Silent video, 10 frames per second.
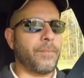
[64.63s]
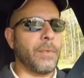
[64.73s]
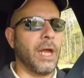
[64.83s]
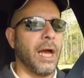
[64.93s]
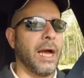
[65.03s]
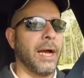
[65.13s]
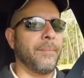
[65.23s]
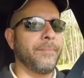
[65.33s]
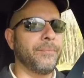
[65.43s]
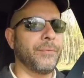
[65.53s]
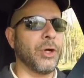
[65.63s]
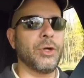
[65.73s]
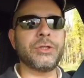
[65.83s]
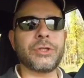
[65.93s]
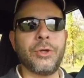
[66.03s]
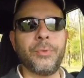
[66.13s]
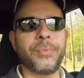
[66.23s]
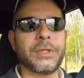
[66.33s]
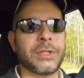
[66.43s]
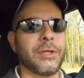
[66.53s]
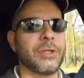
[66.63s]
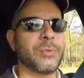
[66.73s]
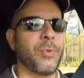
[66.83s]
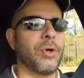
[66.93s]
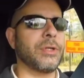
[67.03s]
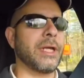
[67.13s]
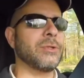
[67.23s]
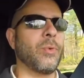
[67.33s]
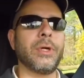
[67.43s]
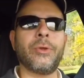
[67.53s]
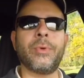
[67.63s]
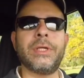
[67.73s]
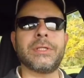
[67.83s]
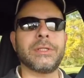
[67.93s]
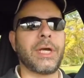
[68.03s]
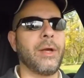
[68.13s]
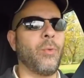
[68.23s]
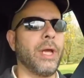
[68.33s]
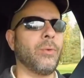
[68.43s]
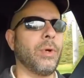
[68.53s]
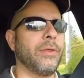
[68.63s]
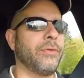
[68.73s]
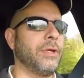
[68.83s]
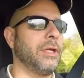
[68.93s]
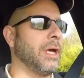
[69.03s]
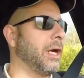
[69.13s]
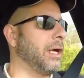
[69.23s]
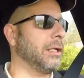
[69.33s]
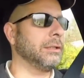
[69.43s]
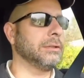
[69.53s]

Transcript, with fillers: The hood scoop that's on the Sport, that's one of the reasons I went with the